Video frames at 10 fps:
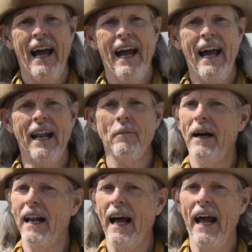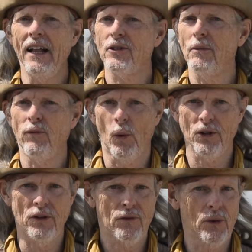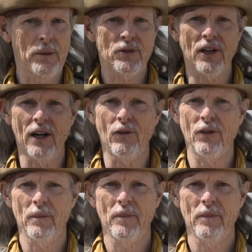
and he made a handsome fortune for himself.